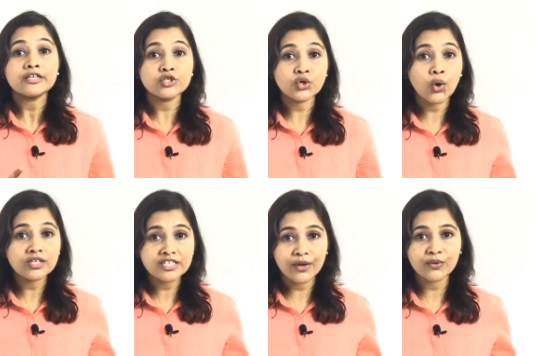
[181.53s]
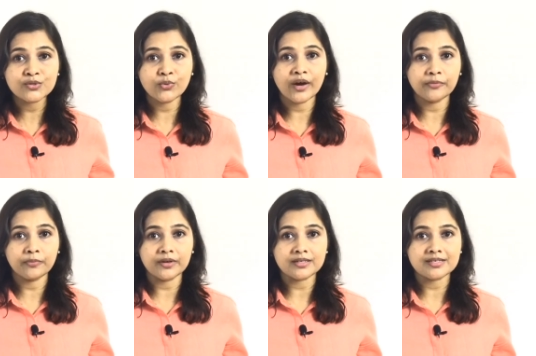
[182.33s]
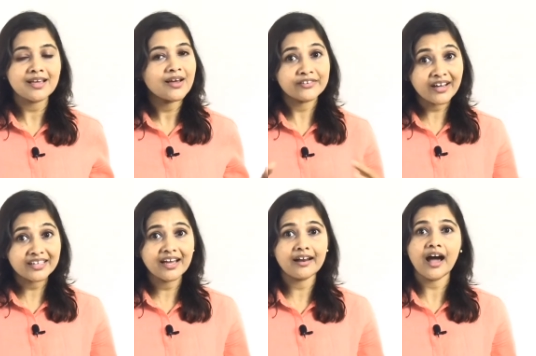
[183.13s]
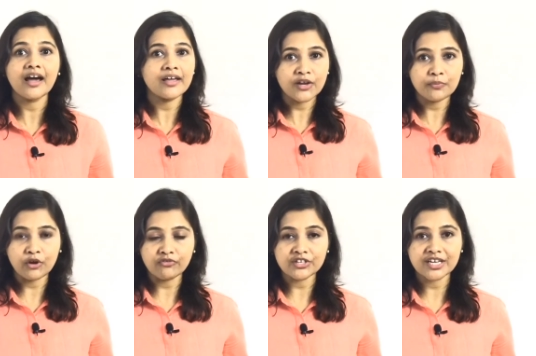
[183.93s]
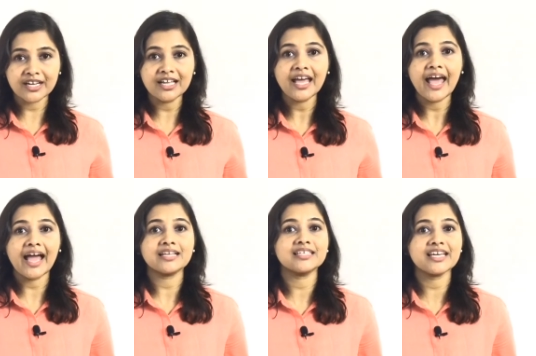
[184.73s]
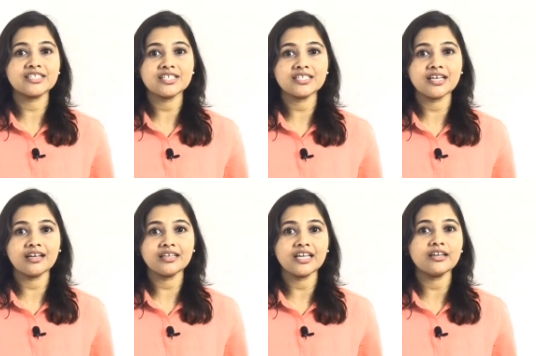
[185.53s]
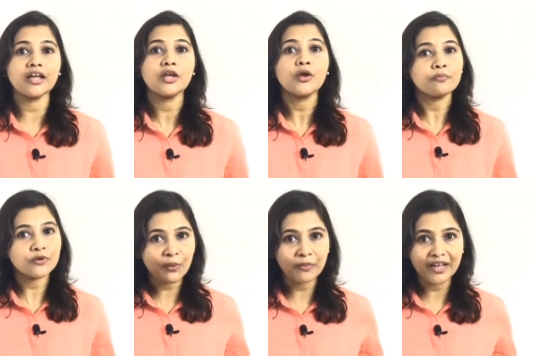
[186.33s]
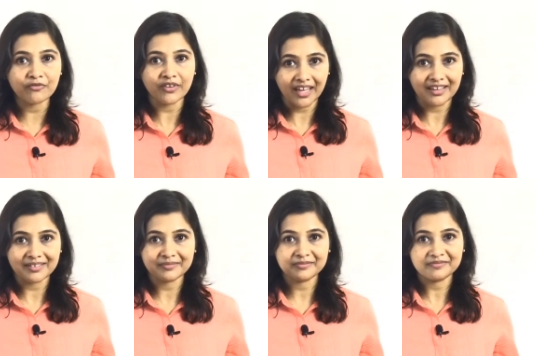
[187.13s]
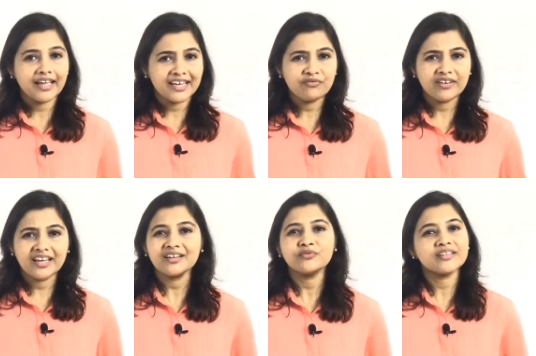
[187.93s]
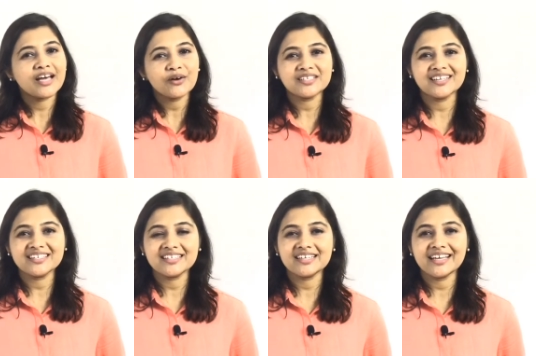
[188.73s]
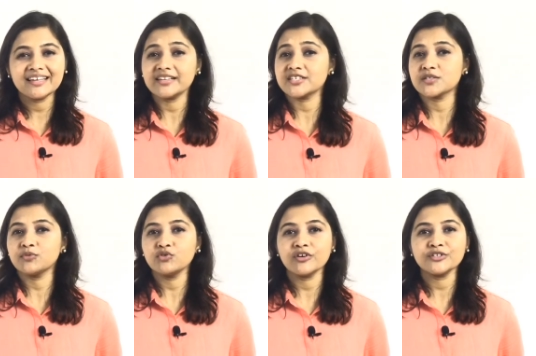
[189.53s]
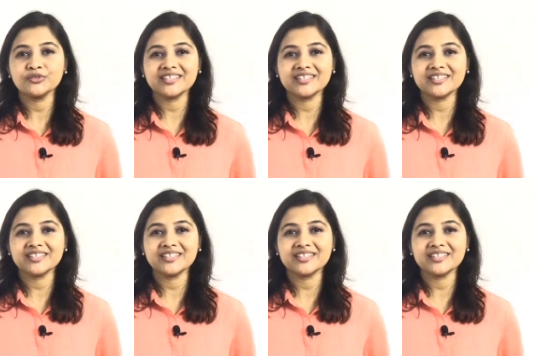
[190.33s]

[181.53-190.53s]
don't use WordPress. Rather hire a professional and get it done in a proper way. Anyway, without any delay, let's move on to the